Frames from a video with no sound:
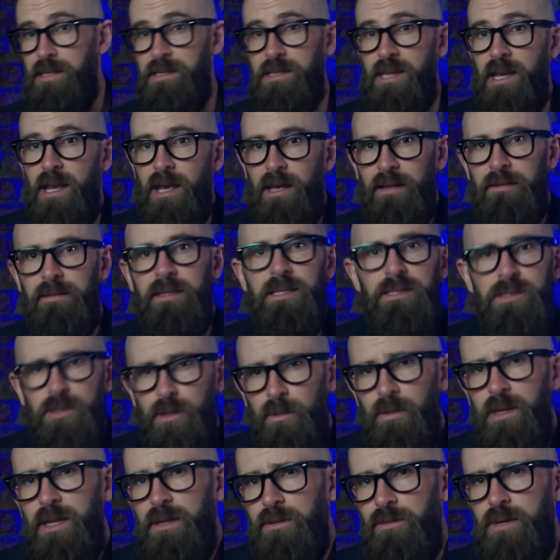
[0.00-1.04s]
and this
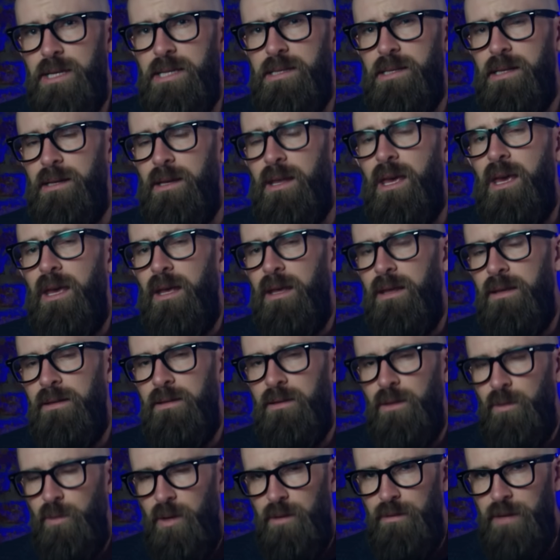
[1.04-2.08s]
could be the reason
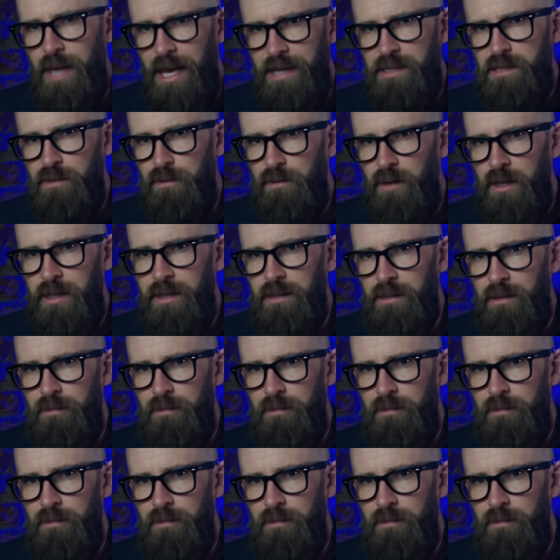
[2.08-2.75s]
that we've yet to find